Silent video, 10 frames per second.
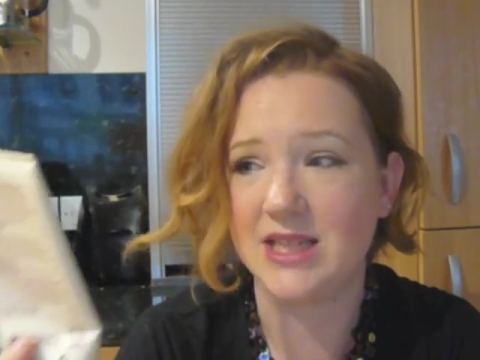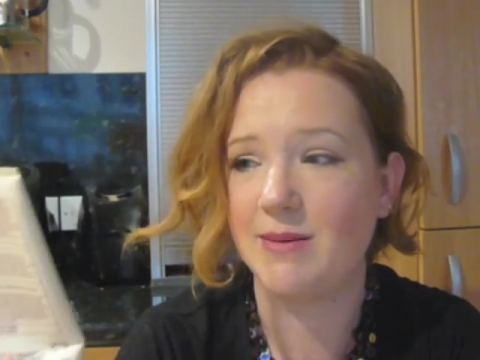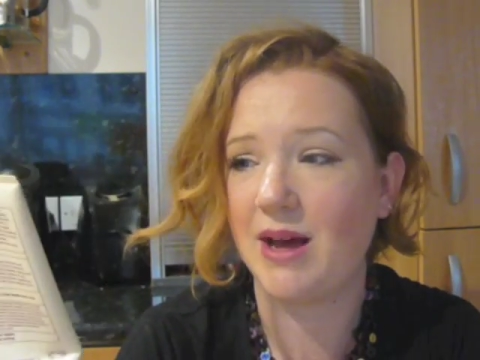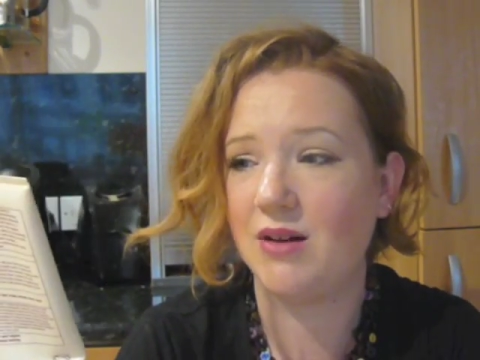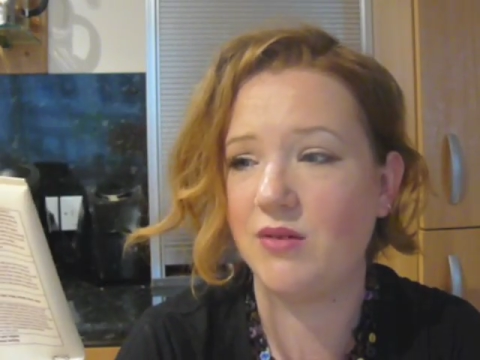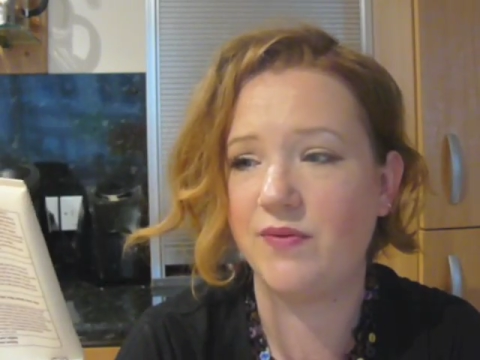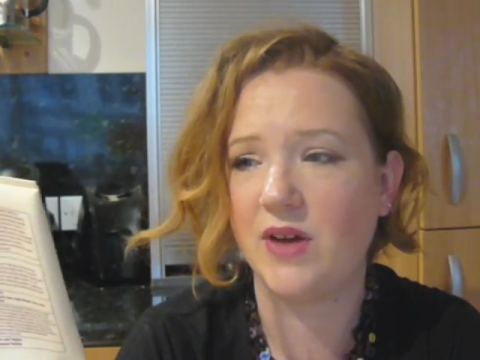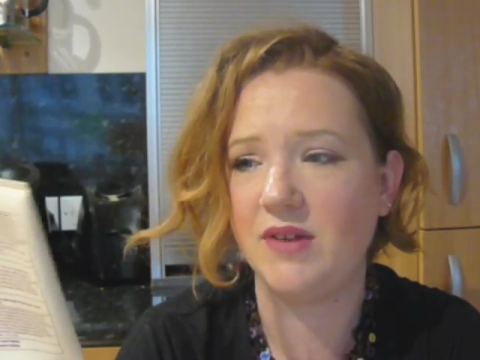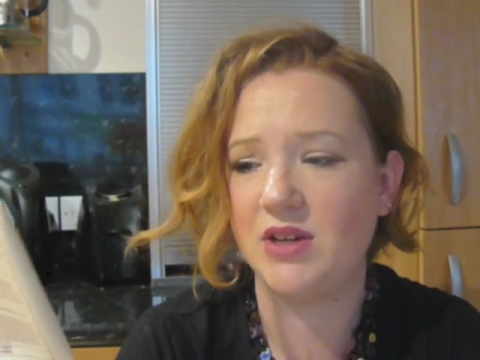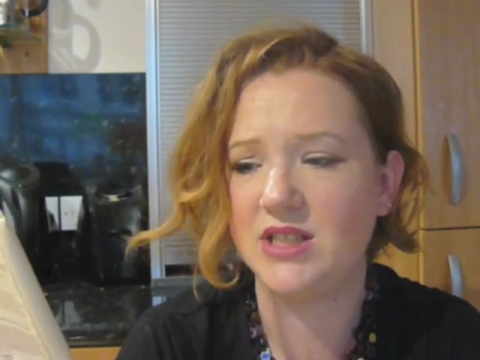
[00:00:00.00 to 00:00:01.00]
It's about
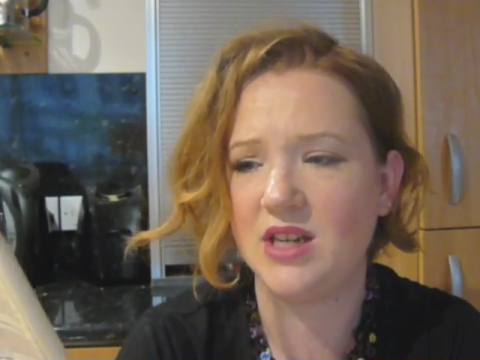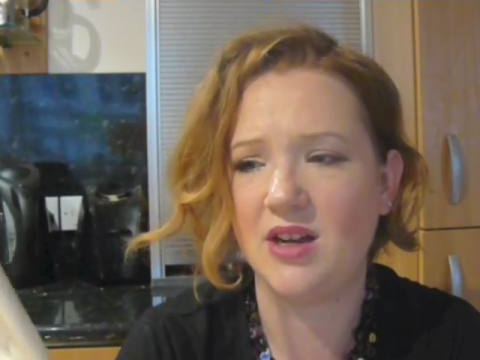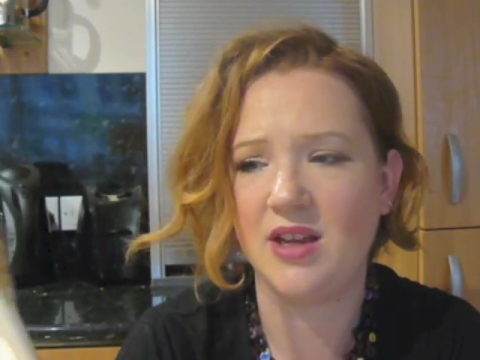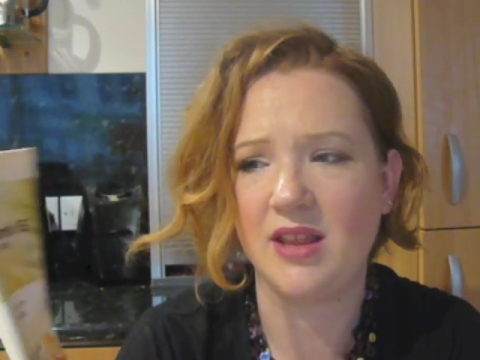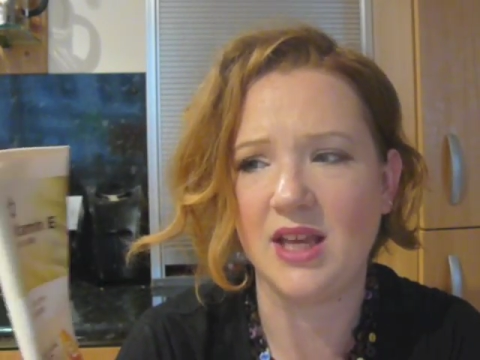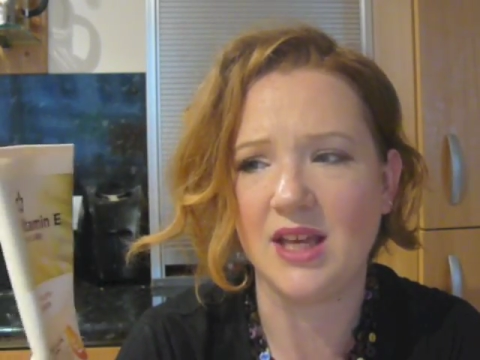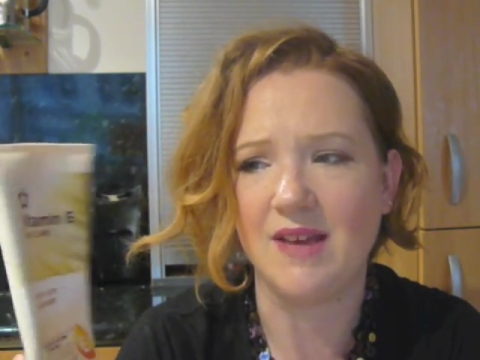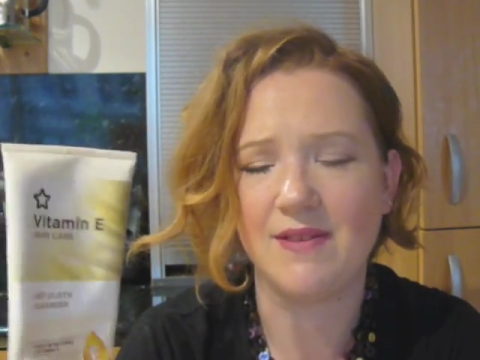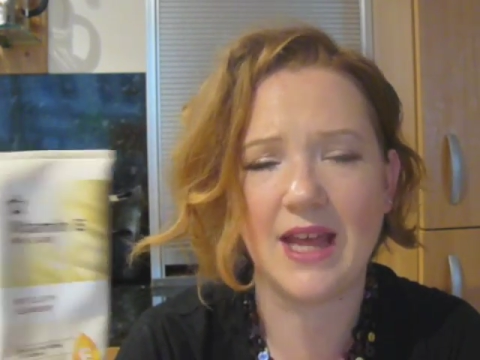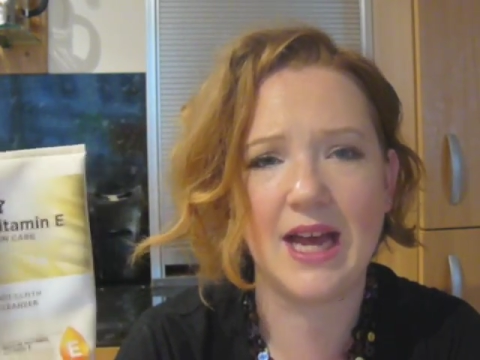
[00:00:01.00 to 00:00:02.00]
$5.99, I think,
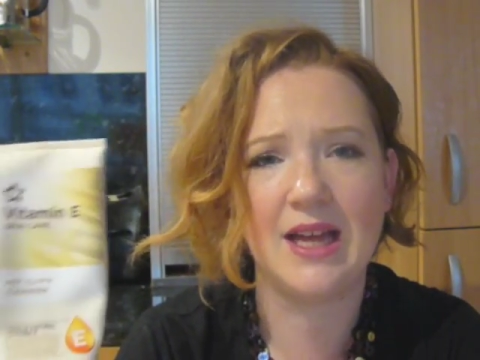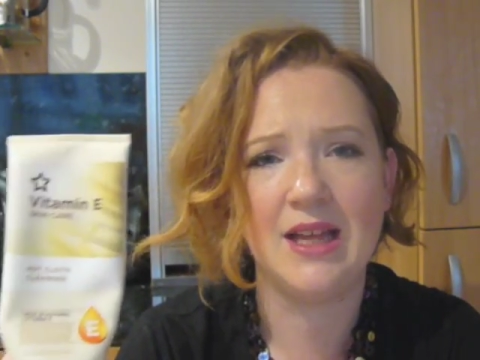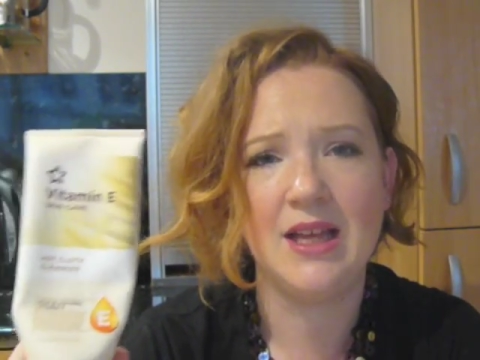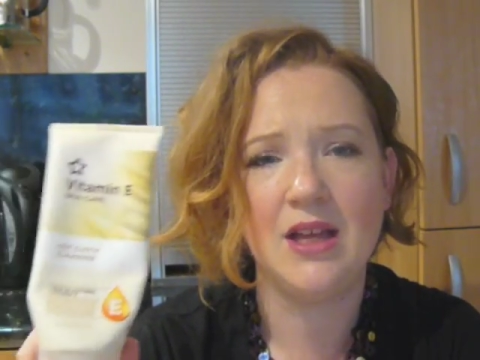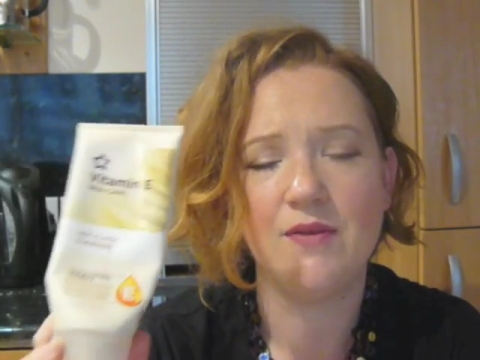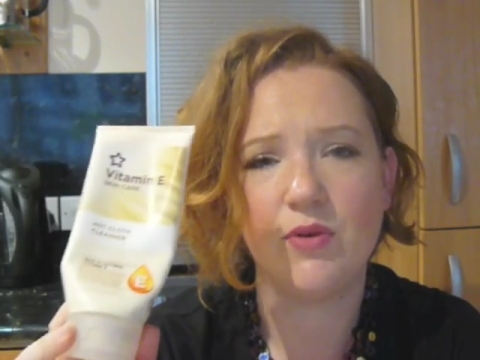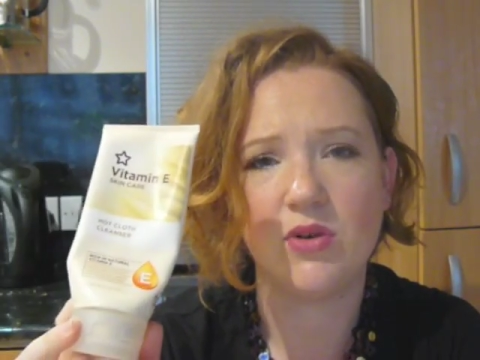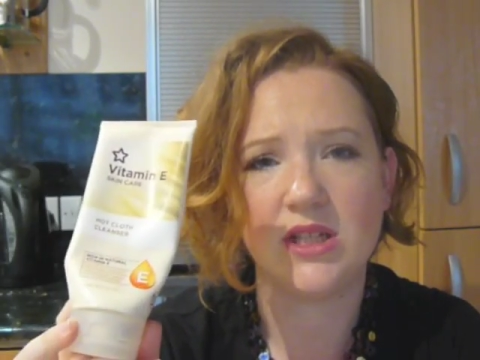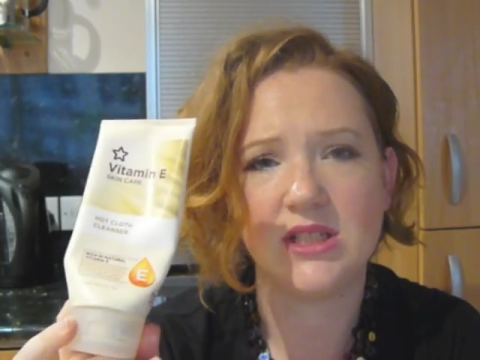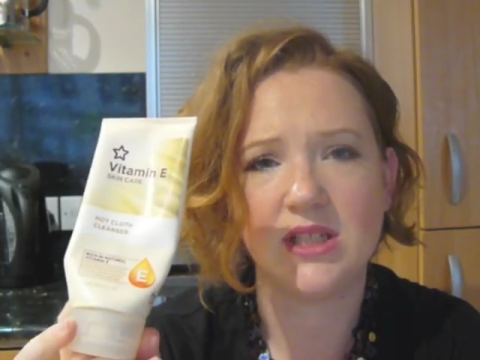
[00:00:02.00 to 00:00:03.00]
if that,
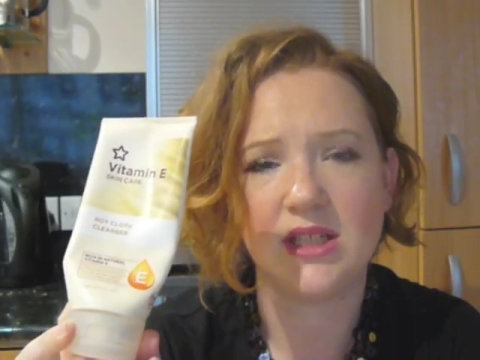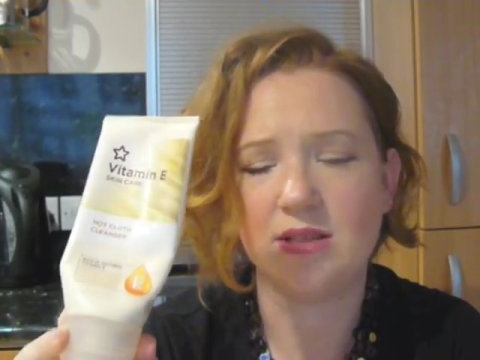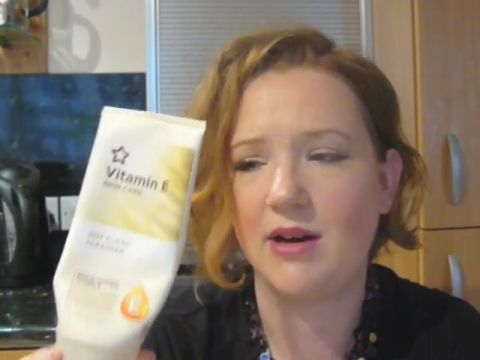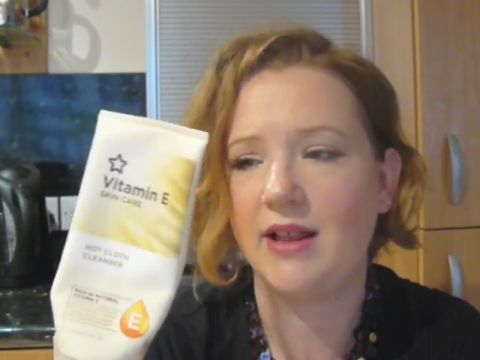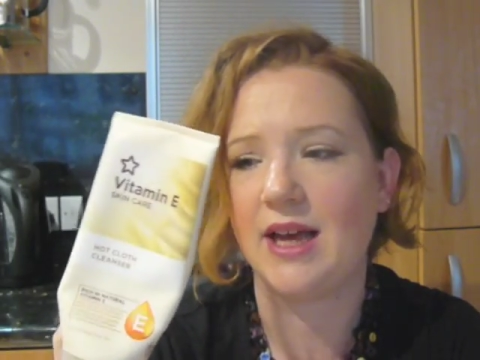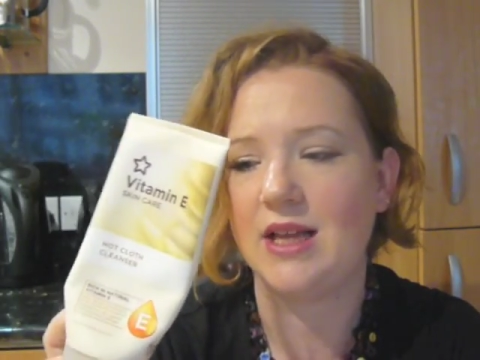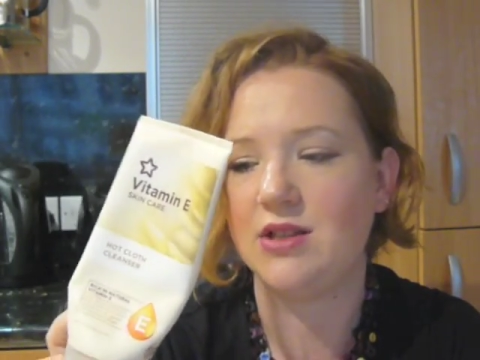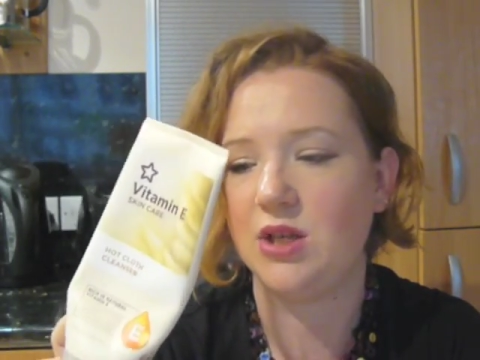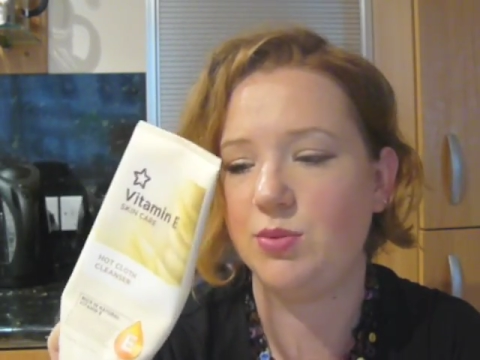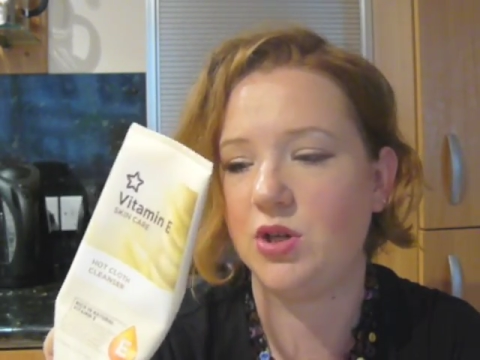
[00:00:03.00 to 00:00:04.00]
$4.99, something like that
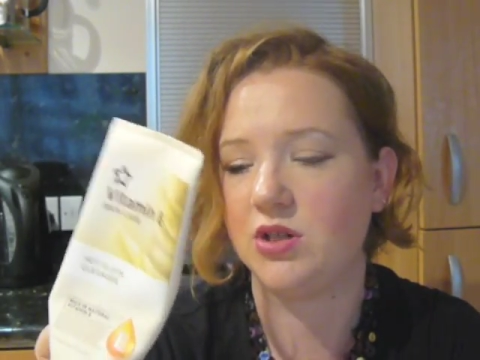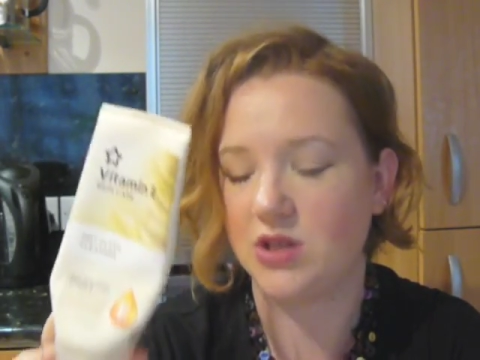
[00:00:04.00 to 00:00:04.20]
in Superdrug.